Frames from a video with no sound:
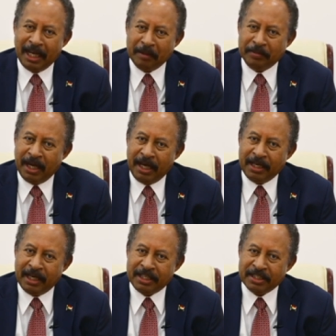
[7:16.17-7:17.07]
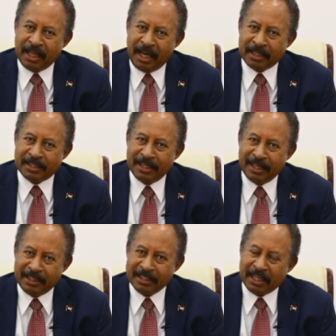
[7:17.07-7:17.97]
Abdelhaj and his likes,
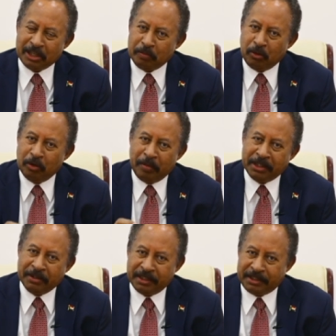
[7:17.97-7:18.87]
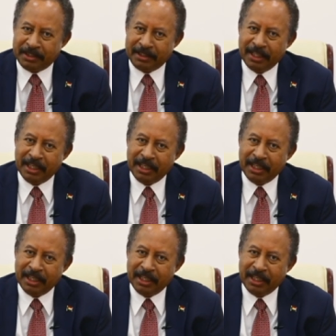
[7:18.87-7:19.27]
these are a small minority.